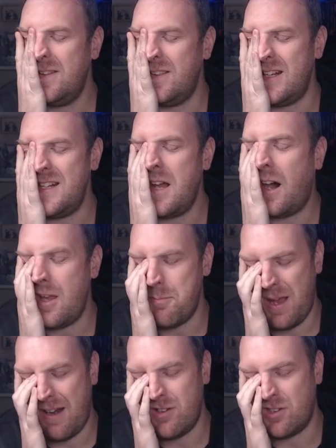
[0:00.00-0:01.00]
The
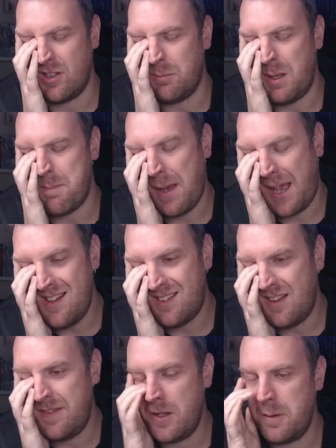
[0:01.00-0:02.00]
nightmare is going to be
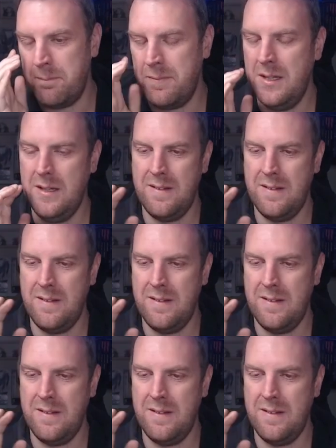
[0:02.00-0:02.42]
painting them.